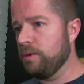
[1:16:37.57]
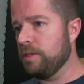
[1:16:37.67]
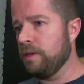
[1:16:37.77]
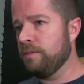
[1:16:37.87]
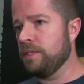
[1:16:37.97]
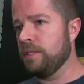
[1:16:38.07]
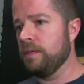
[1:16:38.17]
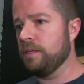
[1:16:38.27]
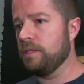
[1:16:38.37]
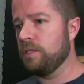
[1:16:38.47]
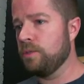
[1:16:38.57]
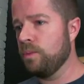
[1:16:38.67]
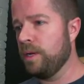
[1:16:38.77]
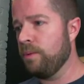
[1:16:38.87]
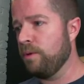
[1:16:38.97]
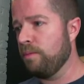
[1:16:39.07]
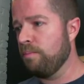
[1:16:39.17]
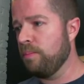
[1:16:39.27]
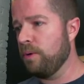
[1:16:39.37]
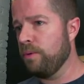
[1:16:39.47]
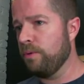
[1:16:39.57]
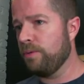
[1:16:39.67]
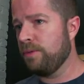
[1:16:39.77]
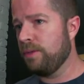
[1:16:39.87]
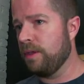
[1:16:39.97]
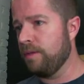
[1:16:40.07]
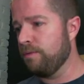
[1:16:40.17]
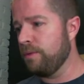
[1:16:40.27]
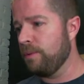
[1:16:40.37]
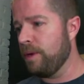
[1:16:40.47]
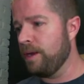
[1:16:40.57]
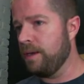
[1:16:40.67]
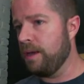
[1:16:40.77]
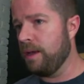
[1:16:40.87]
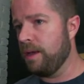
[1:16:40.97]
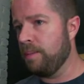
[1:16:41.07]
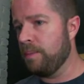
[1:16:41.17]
obviously going to swing with both. Give the Red Cap